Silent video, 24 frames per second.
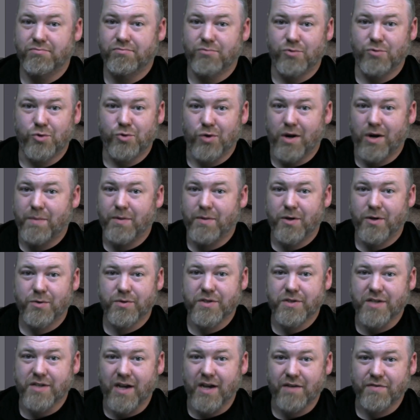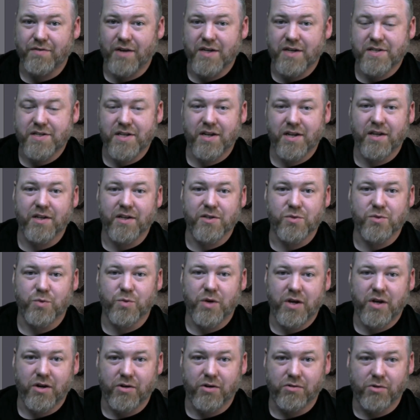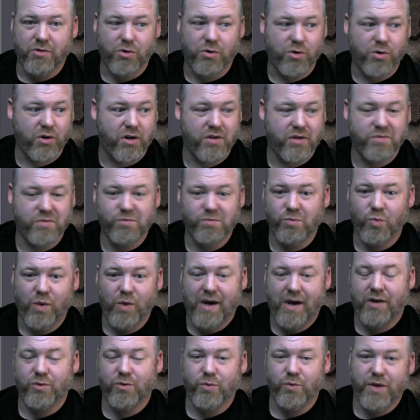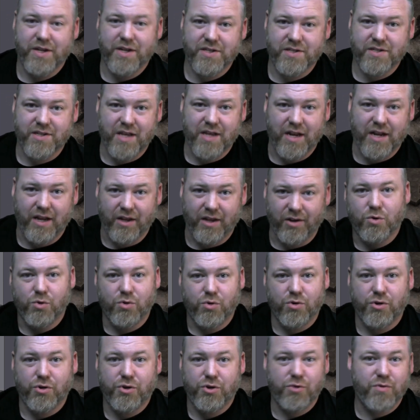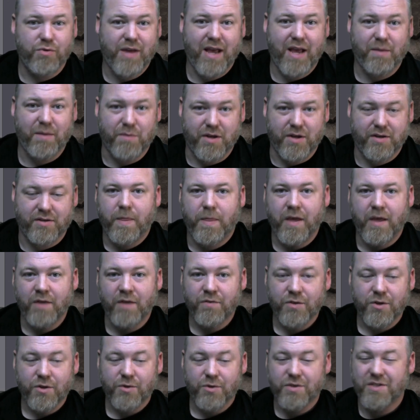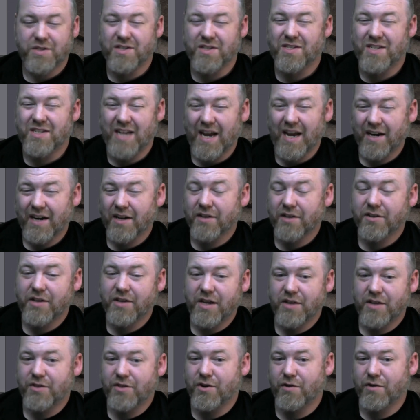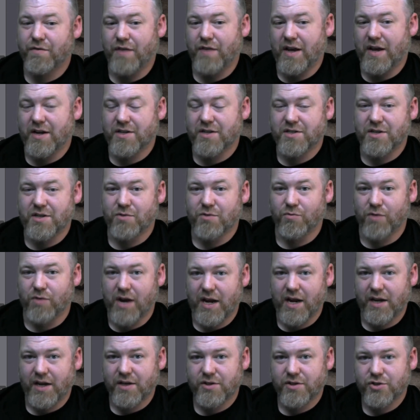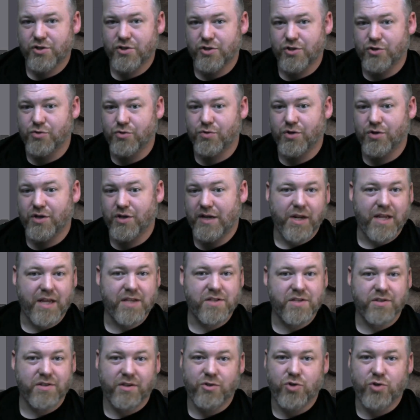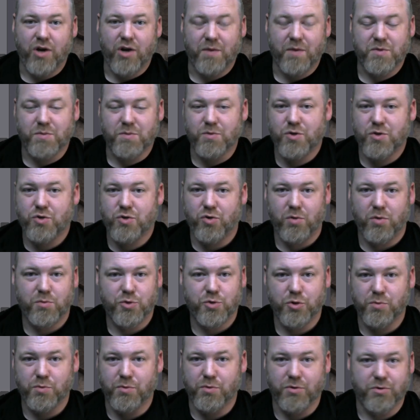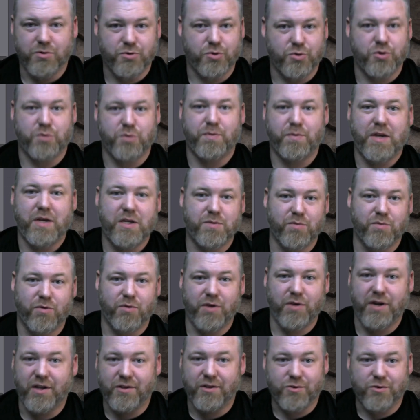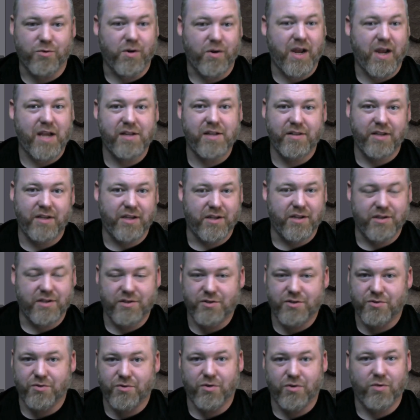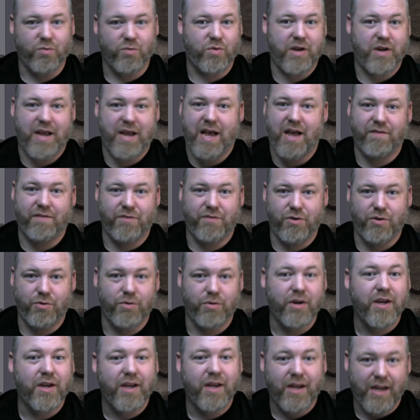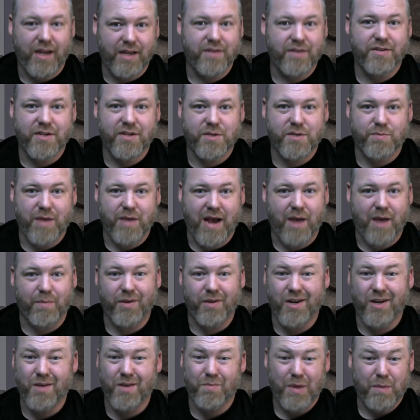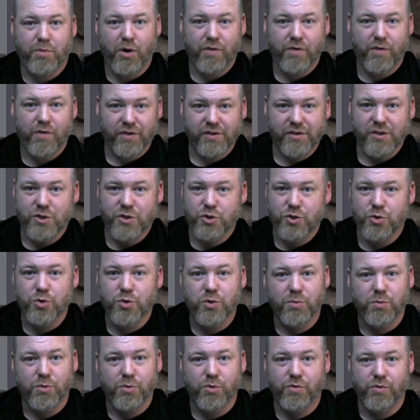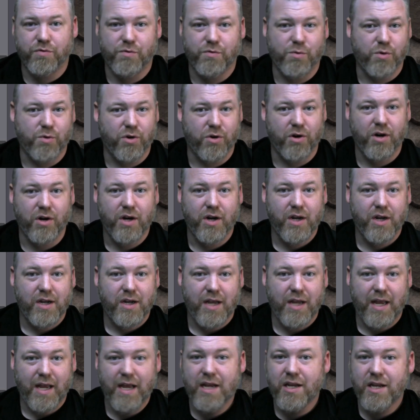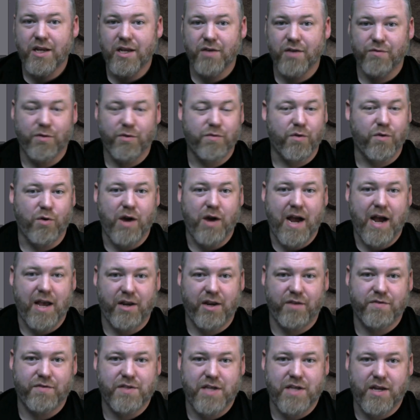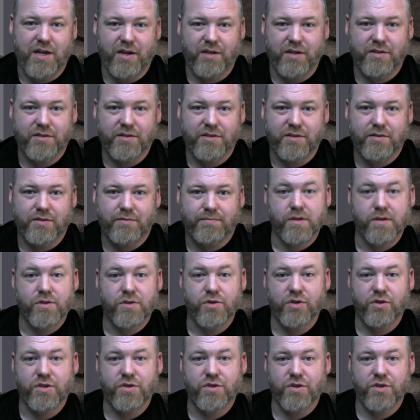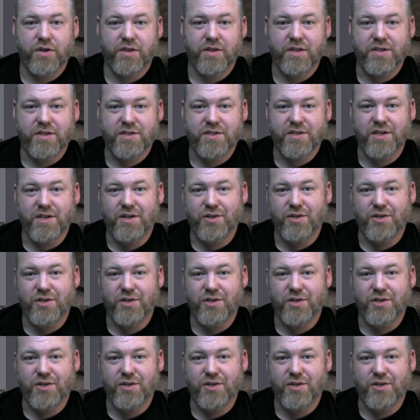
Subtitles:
drop into a sci-fi setting as well, or a Wild West setting, or you name it. Even though this is technically in their fantasy range, you could easily drop some stormtroopers or space marines or aliens or what have you in this map, and it'd be perfectly suitable for any of a variety of settings. So let's look at these city